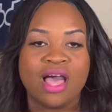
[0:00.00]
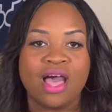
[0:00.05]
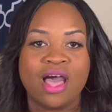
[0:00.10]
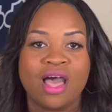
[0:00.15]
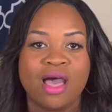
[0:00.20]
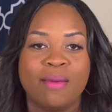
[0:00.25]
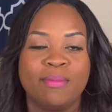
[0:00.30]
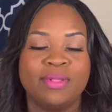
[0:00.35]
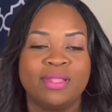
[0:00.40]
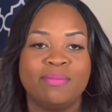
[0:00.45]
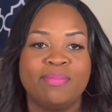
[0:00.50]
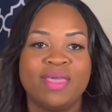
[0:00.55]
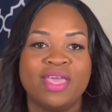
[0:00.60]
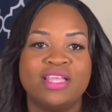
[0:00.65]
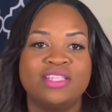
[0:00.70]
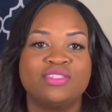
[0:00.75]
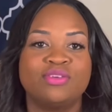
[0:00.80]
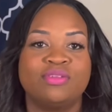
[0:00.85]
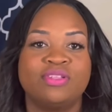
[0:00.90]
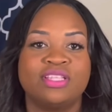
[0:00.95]
Um, it
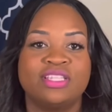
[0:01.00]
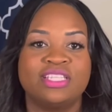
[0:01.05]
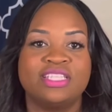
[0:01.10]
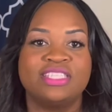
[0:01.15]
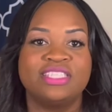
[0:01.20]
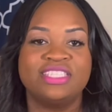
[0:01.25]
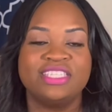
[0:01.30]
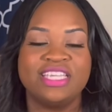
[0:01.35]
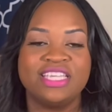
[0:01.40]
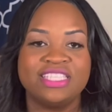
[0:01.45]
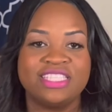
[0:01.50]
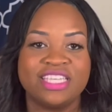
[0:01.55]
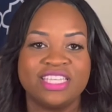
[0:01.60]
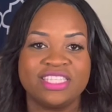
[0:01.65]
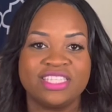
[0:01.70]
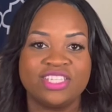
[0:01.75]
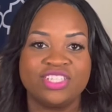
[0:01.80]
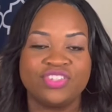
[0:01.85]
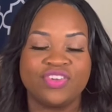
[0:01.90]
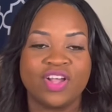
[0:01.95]
depends on the, the
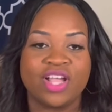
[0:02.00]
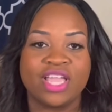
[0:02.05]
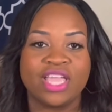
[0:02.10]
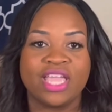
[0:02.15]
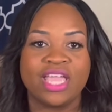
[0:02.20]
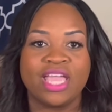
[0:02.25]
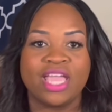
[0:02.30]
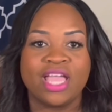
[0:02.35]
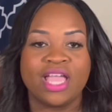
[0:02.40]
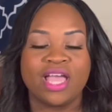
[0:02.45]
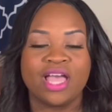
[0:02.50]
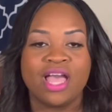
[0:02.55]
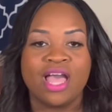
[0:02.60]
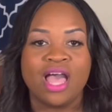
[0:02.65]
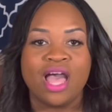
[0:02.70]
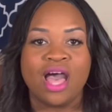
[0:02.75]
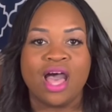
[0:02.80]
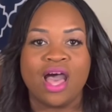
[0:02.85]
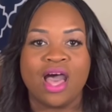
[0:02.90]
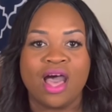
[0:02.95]
seasons in trucking,
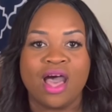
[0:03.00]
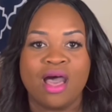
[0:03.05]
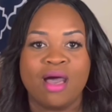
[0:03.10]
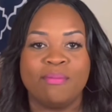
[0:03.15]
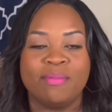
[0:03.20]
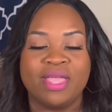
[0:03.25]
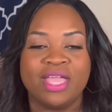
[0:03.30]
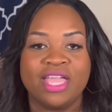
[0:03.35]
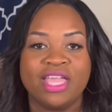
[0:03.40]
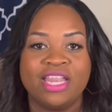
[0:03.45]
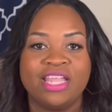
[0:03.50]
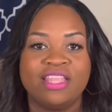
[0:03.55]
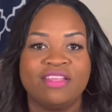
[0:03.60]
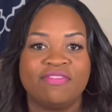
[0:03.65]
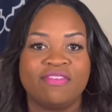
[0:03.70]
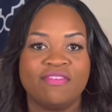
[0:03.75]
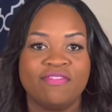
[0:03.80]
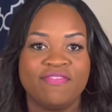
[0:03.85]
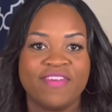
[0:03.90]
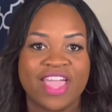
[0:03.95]
um, any
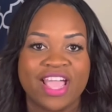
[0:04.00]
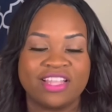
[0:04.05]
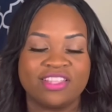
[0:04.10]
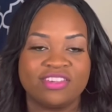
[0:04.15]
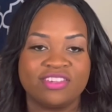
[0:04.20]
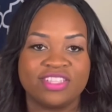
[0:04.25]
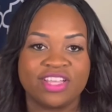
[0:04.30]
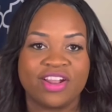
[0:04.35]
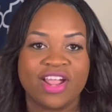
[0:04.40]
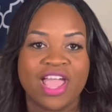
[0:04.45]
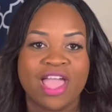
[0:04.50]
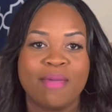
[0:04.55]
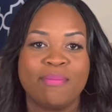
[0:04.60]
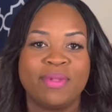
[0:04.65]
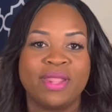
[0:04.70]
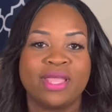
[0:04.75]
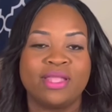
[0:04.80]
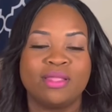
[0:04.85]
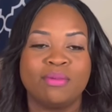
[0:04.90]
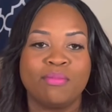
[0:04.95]
different factors that are
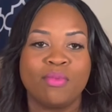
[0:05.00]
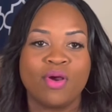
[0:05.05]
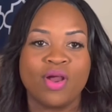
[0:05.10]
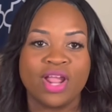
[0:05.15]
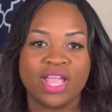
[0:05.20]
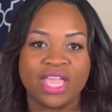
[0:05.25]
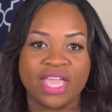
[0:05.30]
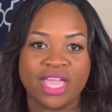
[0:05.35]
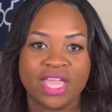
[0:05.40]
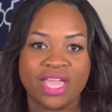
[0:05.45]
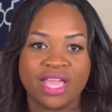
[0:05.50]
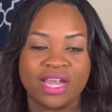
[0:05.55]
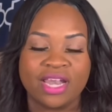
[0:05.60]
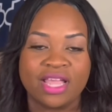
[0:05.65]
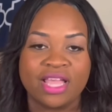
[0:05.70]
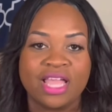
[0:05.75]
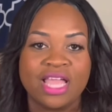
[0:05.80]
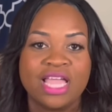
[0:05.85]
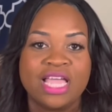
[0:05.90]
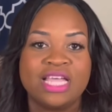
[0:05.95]
happening in the market,
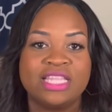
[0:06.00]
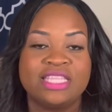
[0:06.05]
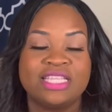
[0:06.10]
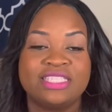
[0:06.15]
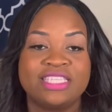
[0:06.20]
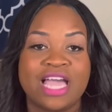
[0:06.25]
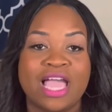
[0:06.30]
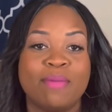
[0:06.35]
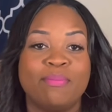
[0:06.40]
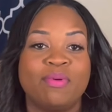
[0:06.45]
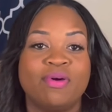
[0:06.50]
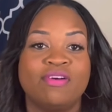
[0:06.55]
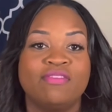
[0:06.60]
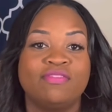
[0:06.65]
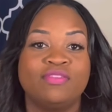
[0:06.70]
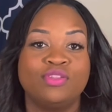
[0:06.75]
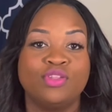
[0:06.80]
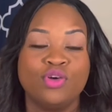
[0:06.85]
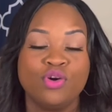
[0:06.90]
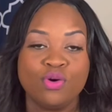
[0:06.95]
the type
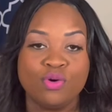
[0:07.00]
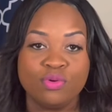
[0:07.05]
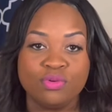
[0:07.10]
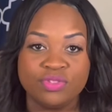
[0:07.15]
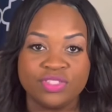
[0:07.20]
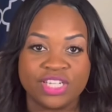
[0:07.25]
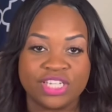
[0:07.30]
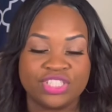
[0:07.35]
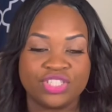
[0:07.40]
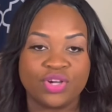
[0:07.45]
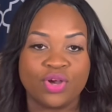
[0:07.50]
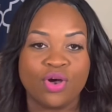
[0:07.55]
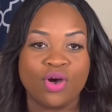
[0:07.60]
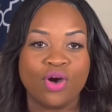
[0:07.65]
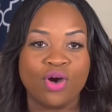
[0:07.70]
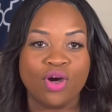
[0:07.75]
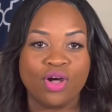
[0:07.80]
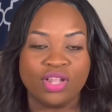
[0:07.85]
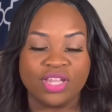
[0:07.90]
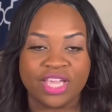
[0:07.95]
of loads that you're
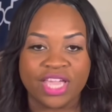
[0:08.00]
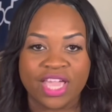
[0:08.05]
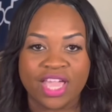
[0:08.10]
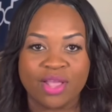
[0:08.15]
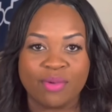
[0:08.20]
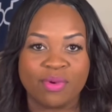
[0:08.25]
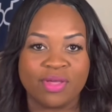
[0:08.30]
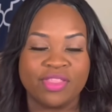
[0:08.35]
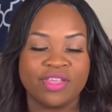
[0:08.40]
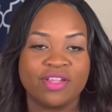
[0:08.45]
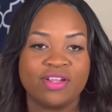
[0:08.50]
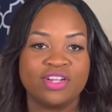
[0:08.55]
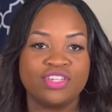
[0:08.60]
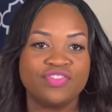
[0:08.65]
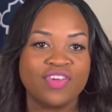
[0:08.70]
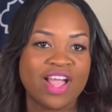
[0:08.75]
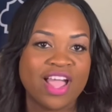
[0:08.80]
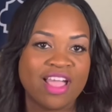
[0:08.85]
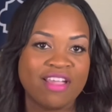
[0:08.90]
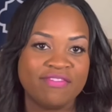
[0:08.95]
hauling, whether you're
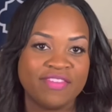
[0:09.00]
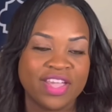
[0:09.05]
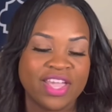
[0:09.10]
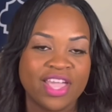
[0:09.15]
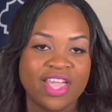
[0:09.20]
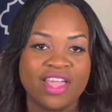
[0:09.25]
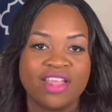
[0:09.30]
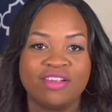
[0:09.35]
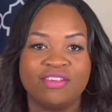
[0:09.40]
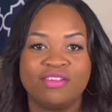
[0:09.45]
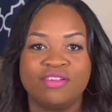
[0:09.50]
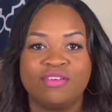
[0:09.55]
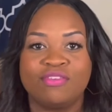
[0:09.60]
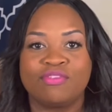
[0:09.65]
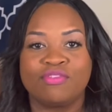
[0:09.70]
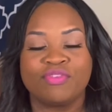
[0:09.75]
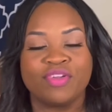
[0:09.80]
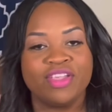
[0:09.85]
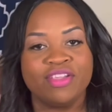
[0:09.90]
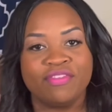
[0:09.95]
driving,
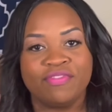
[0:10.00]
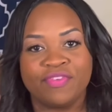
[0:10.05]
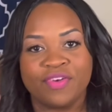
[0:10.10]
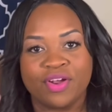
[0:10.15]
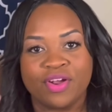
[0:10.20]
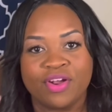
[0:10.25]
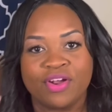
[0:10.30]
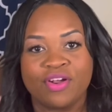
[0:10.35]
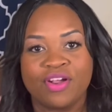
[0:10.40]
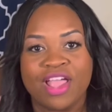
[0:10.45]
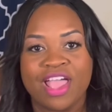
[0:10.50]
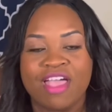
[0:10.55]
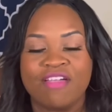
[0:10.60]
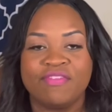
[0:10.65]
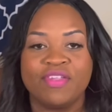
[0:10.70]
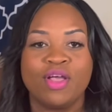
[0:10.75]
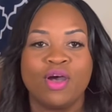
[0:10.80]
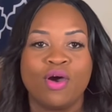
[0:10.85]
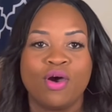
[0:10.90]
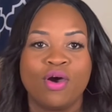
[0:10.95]
reefer,
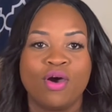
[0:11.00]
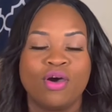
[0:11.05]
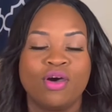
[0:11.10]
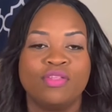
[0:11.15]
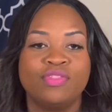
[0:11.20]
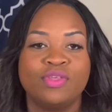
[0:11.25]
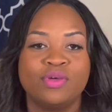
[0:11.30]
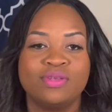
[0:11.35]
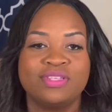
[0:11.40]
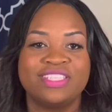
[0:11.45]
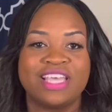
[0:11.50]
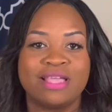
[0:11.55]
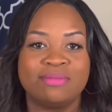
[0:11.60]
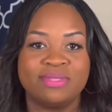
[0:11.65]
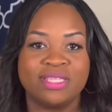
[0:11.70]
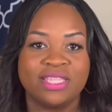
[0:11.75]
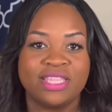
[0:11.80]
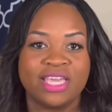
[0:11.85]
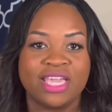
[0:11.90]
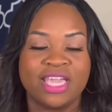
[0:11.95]
heavy haul, those
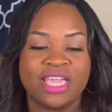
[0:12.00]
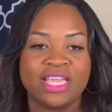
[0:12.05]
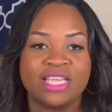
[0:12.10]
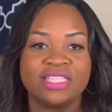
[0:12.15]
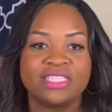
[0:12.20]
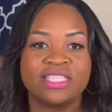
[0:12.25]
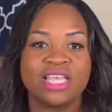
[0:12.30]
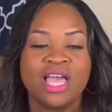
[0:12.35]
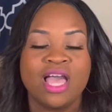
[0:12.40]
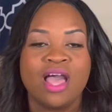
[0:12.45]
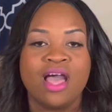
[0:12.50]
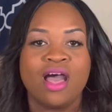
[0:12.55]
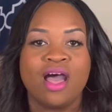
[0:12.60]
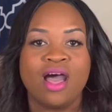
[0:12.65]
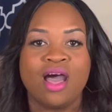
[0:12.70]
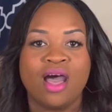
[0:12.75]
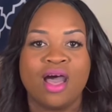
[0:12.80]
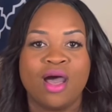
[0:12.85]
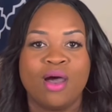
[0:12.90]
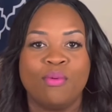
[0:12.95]
types of things,
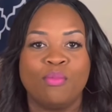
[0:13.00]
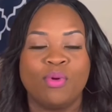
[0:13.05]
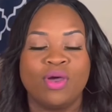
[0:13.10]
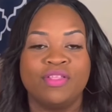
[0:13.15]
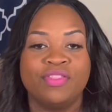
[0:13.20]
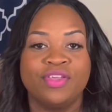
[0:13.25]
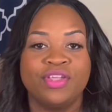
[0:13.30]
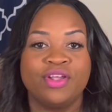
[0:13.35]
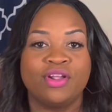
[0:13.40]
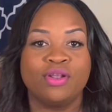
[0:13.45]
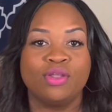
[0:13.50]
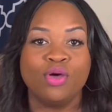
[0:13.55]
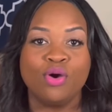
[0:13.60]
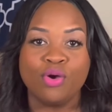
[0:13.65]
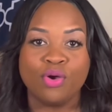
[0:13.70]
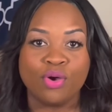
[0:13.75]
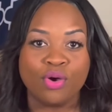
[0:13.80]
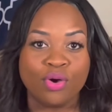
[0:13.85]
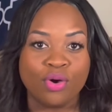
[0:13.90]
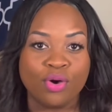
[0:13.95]
um, whether you're
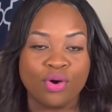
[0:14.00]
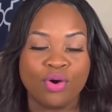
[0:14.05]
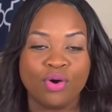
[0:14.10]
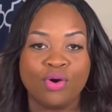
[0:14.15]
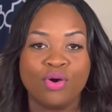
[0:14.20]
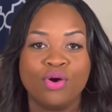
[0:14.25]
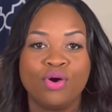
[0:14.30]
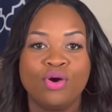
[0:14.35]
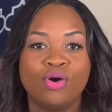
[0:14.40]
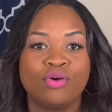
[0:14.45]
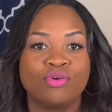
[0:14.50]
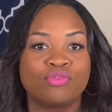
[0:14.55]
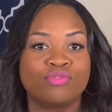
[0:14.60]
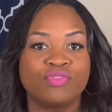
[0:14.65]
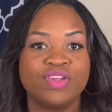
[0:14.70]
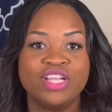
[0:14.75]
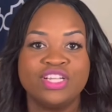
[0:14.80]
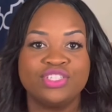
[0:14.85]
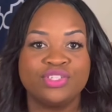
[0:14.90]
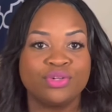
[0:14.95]
local,
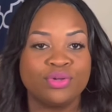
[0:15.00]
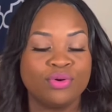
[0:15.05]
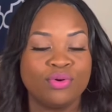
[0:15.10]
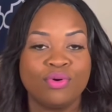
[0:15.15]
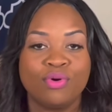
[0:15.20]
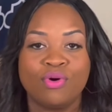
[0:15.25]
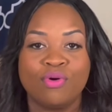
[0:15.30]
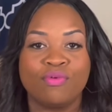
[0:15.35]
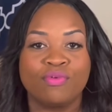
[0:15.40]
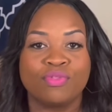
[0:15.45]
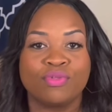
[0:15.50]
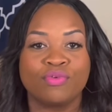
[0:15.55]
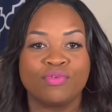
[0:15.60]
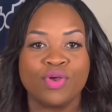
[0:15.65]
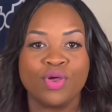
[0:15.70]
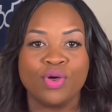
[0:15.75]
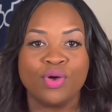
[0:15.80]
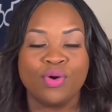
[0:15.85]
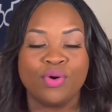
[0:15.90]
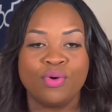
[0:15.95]
regional, over the
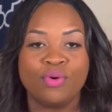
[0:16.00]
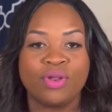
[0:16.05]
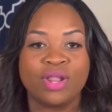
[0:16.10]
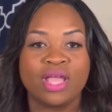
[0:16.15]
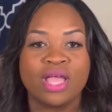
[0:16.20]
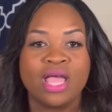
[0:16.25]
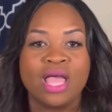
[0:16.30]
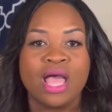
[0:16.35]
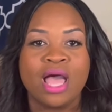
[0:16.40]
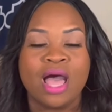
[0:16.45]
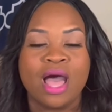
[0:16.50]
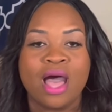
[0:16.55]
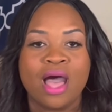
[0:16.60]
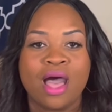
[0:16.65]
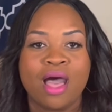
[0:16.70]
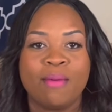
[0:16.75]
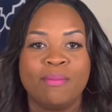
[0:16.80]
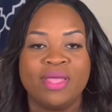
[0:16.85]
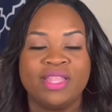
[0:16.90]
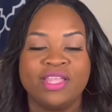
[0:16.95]
road,
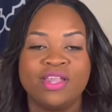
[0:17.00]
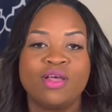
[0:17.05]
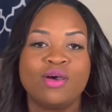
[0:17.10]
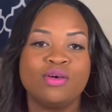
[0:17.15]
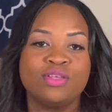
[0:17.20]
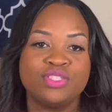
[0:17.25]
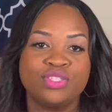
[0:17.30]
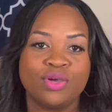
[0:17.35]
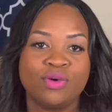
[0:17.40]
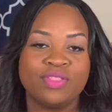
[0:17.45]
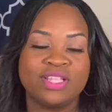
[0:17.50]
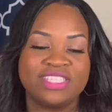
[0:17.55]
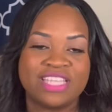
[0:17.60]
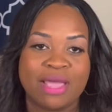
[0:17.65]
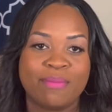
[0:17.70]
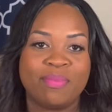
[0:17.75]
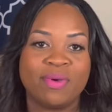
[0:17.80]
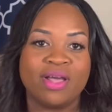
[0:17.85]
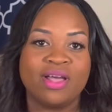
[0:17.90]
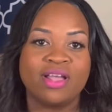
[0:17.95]
um, and then also the
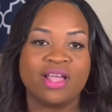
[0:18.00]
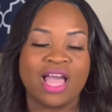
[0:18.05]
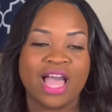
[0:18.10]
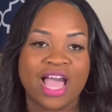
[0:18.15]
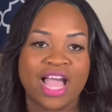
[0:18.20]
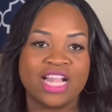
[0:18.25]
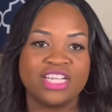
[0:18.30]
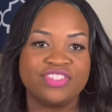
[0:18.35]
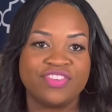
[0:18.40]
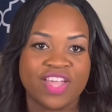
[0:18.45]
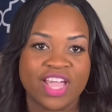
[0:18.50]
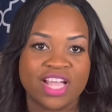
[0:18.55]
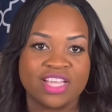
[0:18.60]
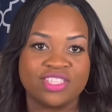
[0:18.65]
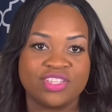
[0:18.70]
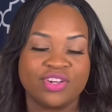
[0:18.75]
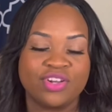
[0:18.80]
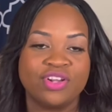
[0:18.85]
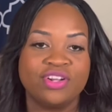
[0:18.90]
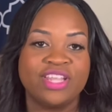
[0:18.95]
type of
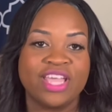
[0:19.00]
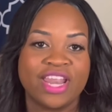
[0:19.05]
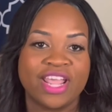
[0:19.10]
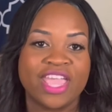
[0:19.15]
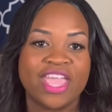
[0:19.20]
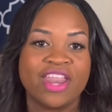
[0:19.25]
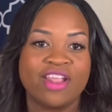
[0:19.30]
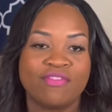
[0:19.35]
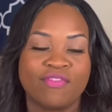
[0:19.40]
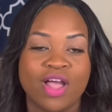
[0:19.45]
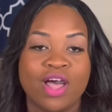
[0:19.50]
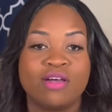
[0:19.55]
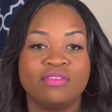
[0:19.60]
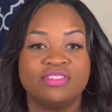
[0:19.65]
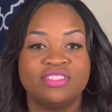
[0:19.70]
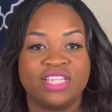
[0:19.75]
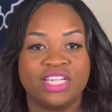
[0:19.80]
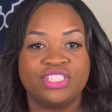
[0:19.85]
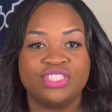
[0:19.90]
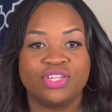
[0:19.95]
contracts or dedicated
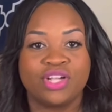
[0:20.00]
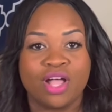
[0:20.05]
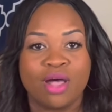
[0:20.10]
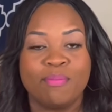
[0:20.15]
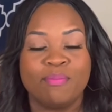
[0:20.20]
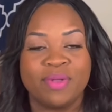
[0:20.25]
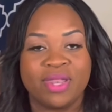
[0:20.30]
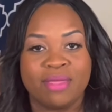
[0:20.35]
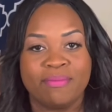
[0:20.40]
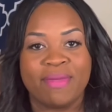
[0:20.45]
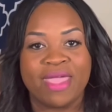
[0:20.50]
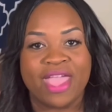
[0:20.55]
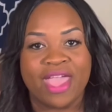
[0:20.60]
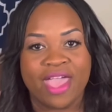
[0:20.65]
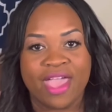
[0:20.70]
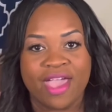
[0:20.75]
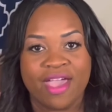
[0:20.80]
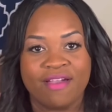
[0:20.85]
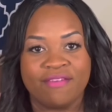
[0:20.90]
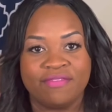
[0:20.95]
routes that your company may
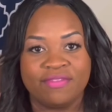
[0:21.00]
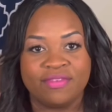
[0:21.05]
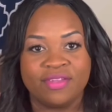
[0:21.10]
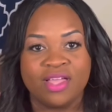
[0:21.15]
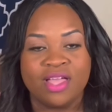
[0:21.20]
have.